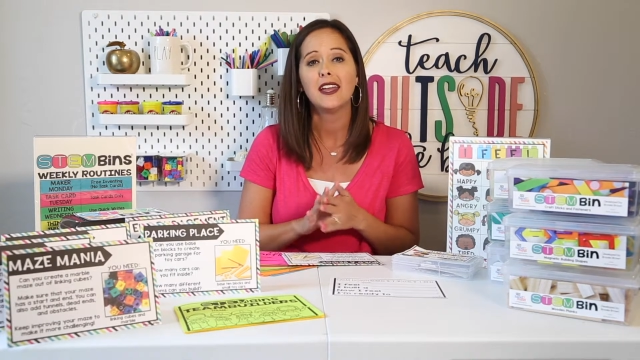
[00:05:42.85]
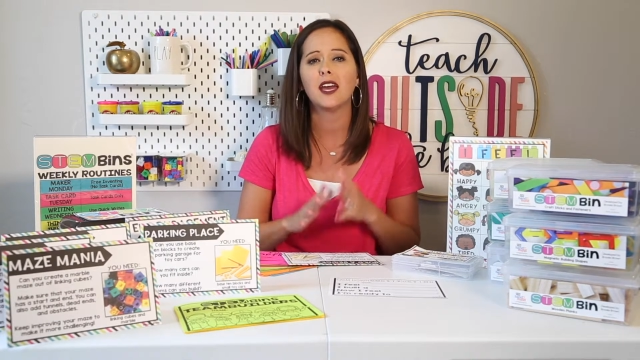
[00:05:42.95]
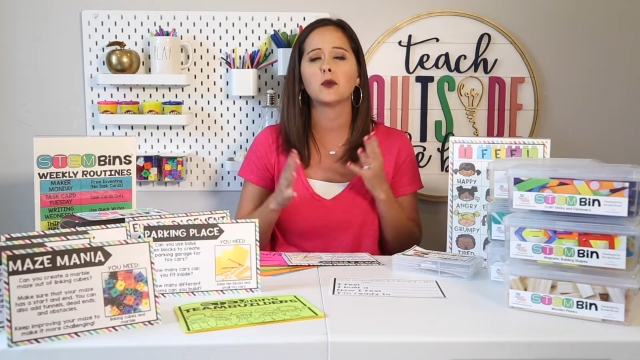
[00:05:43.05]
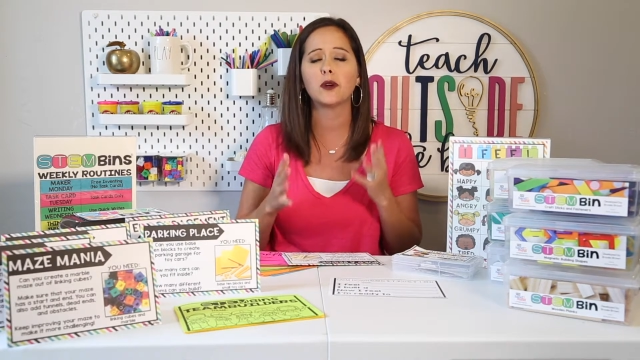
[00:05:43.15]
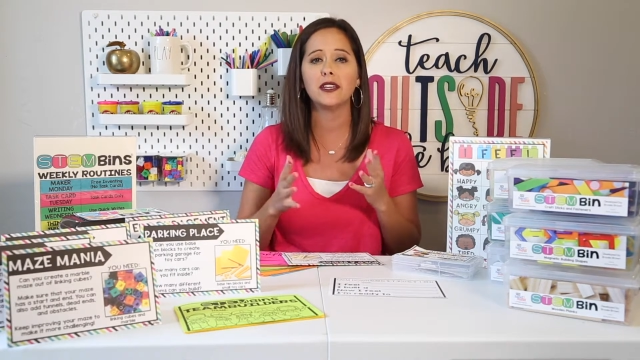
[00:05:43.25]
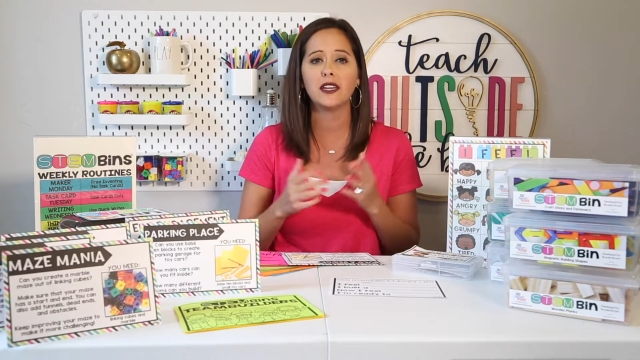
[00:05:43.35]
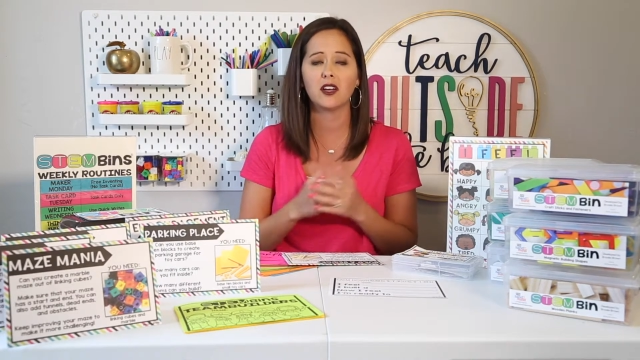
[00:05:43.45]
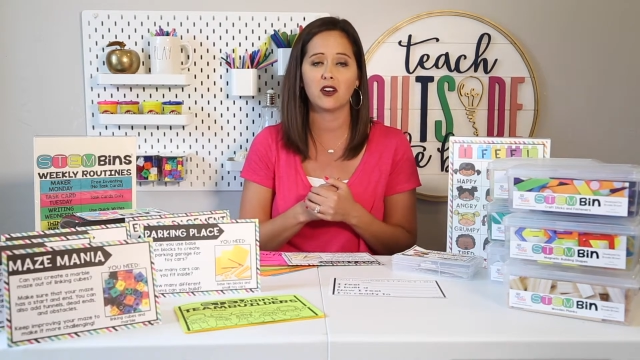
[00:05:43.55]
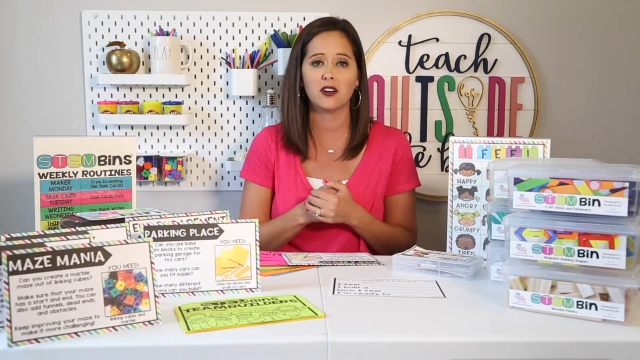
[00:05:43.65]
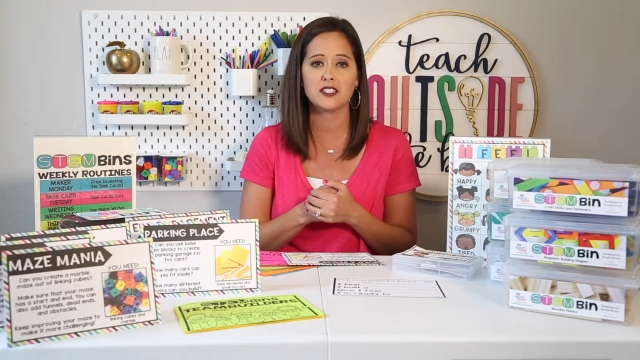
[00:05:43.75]
and really
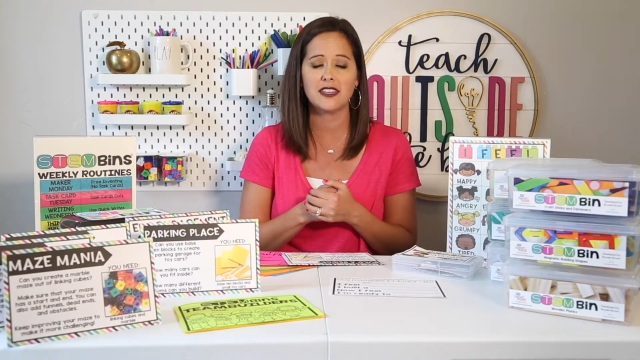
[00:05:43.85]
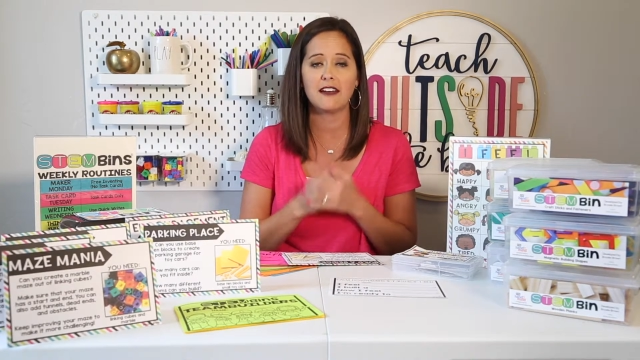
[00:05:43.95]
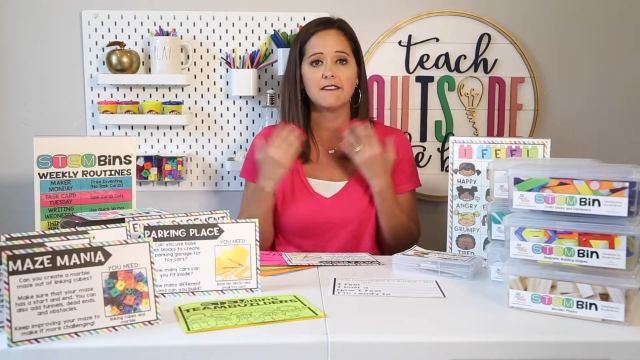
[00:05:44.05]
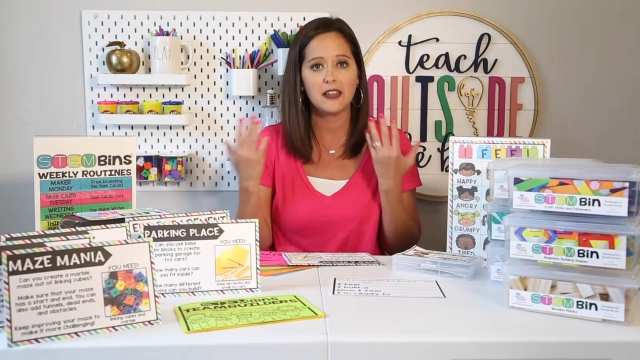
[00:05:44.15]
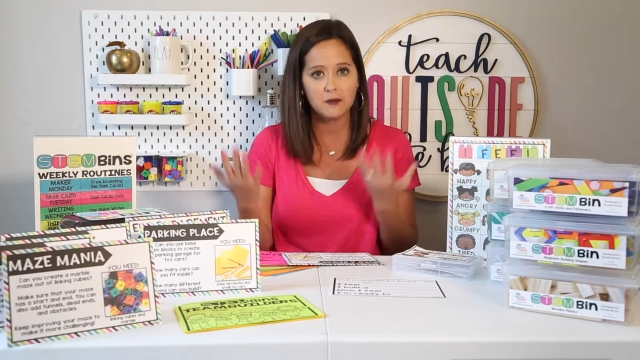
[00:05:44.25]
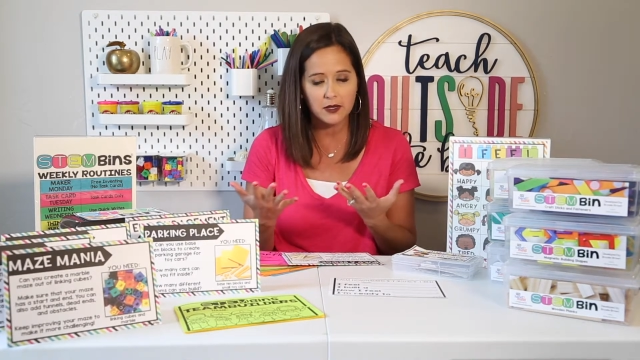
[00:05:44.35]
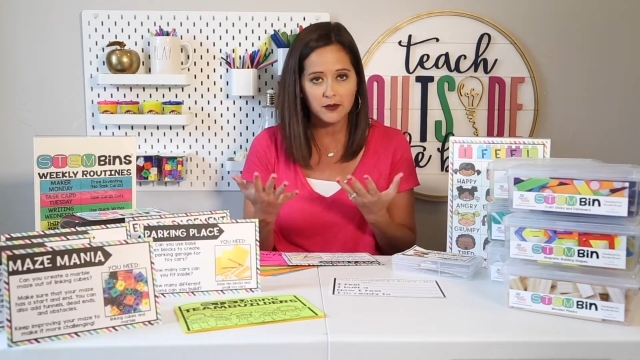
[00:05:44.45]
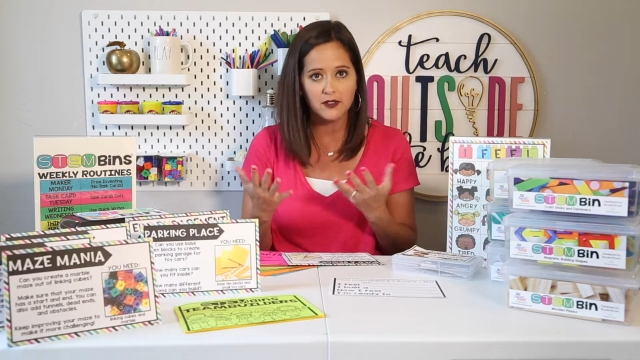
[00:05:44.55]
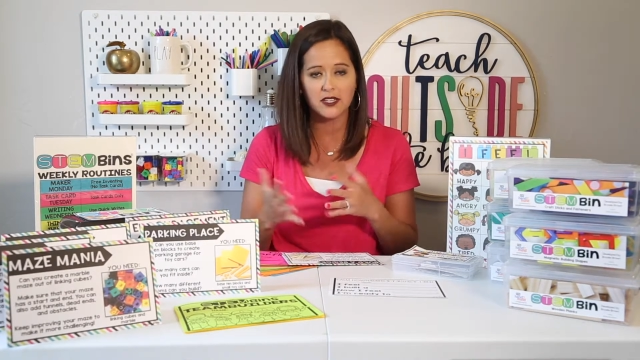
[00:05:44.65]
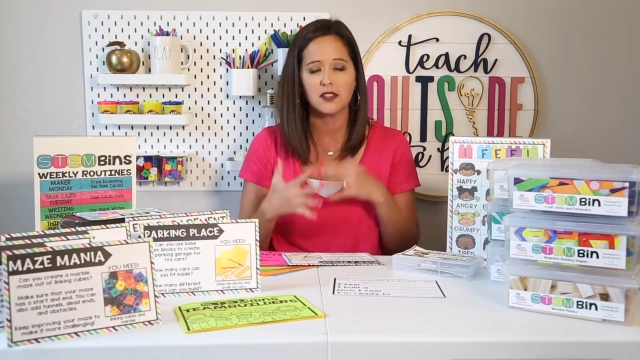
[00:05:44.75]
encourage that family
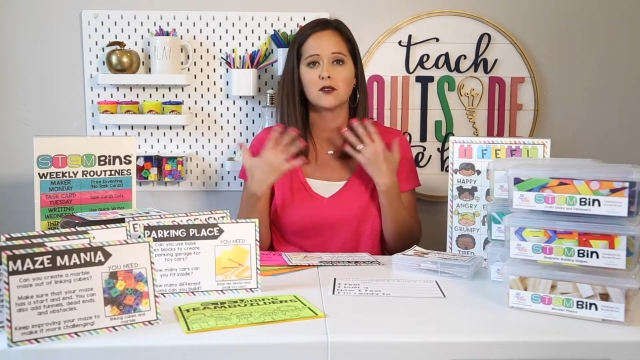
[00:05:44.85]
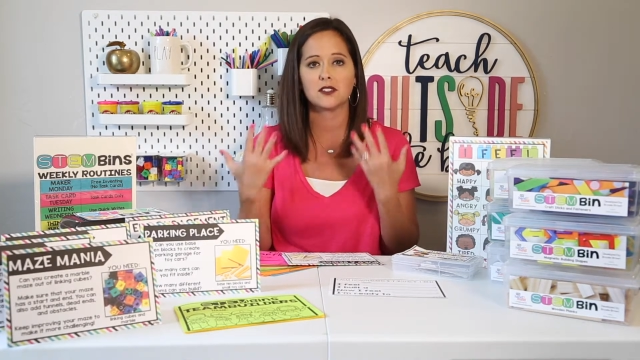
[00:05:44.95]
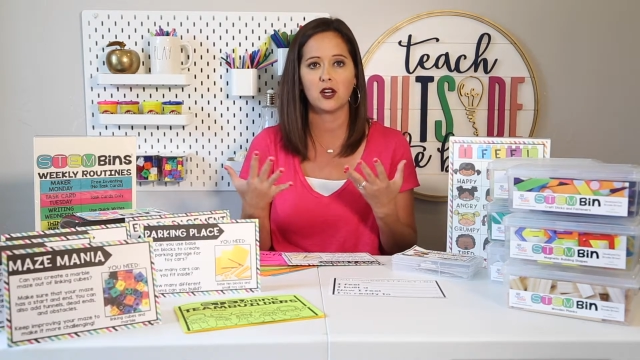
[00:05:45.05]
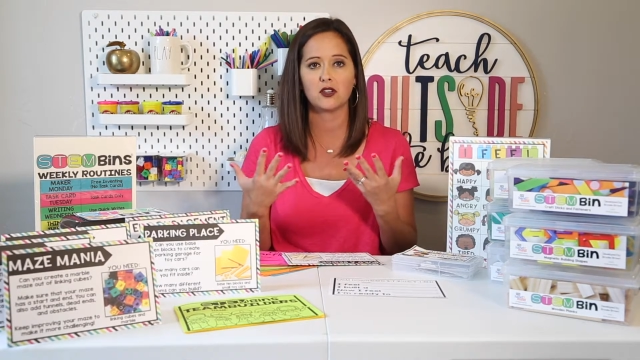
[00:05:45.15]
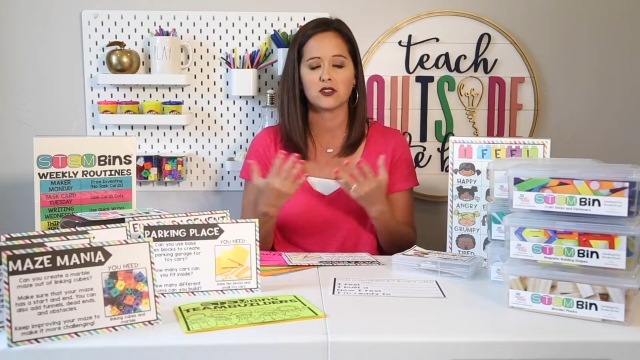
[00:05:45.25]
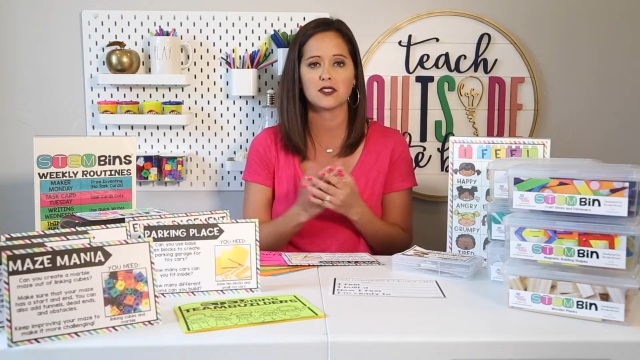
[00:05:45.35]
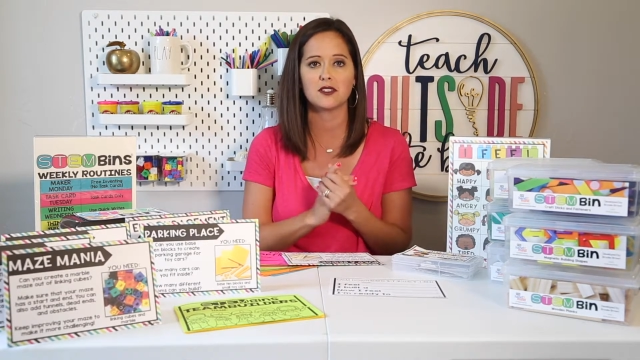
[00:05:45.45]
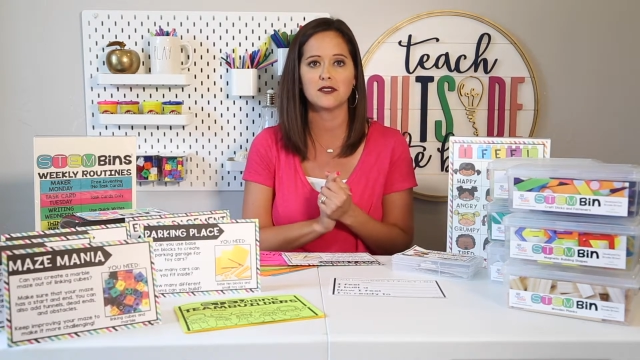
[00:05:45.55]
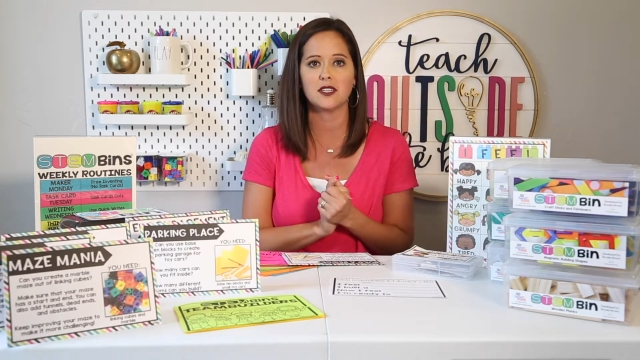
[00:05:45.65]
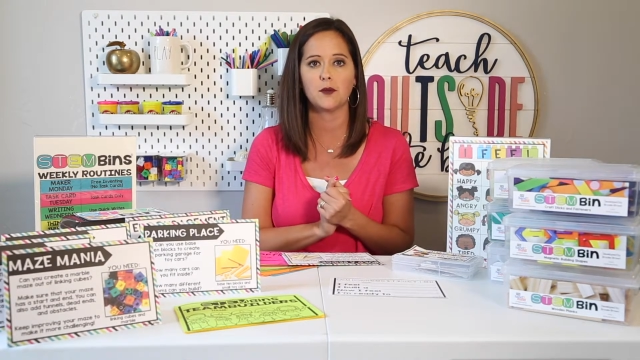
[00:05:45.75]
building and those character
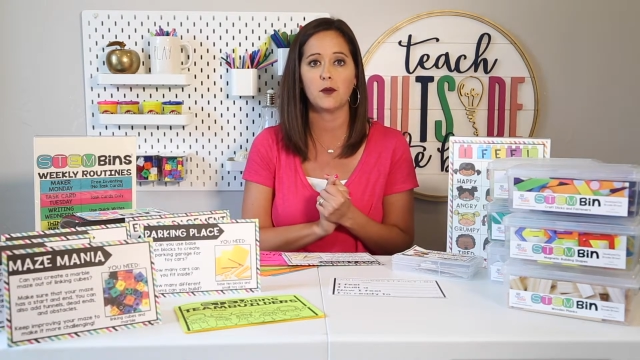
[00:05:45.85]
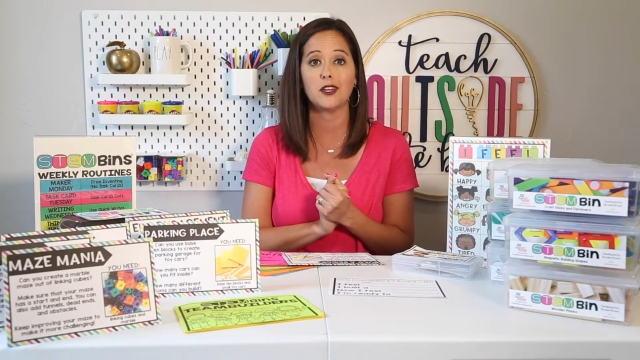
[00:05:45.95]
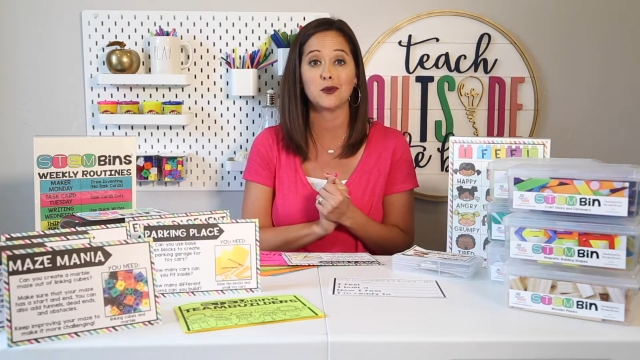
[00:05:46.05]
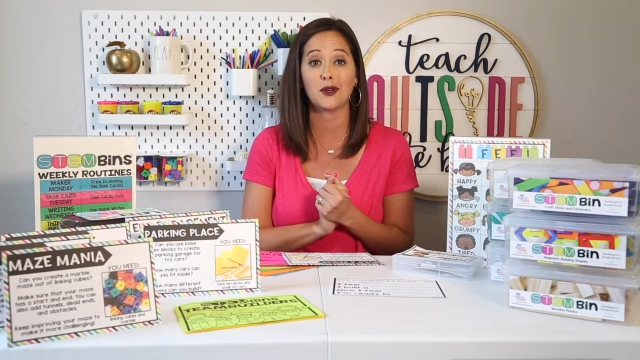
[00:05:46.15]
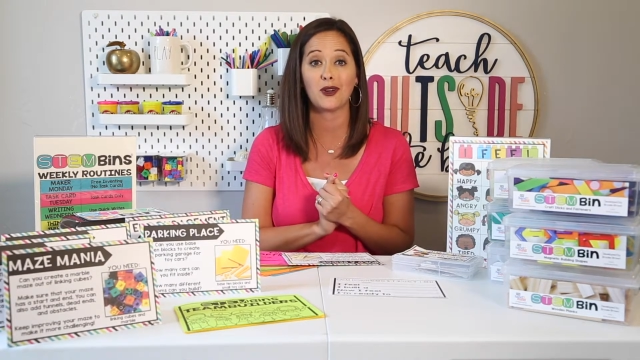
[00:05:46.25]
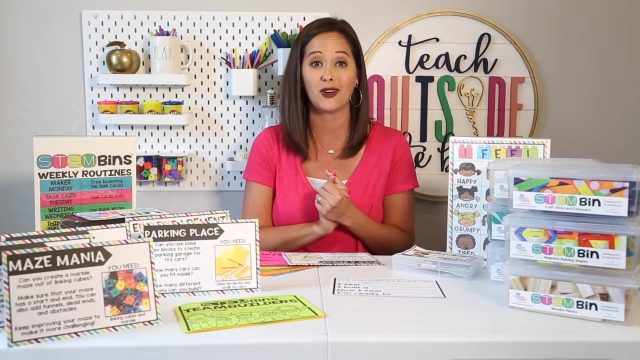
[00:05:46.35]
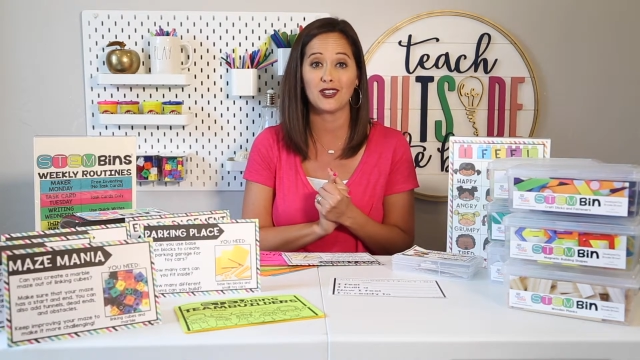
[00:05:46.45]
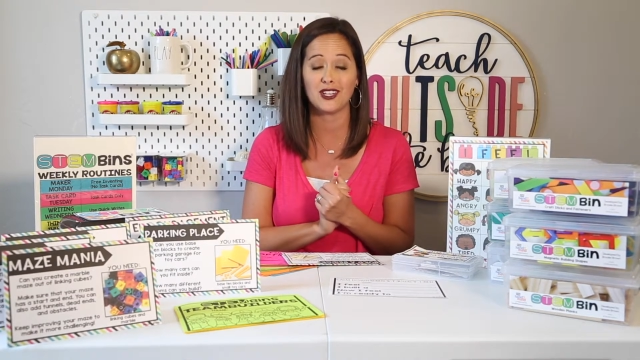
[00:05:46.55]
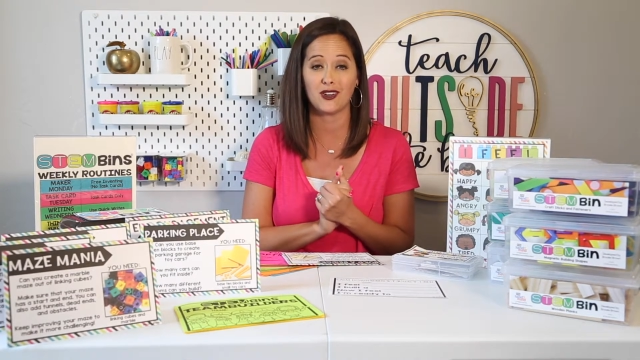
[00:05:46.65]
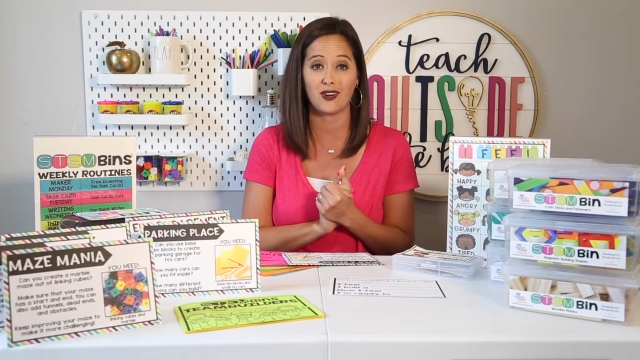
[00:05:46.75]
skills that we want to
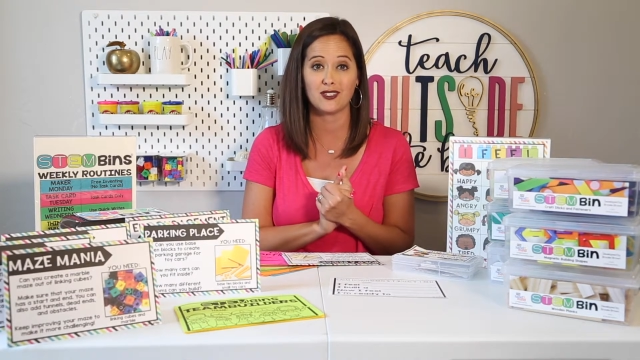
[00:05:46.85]
encourage in our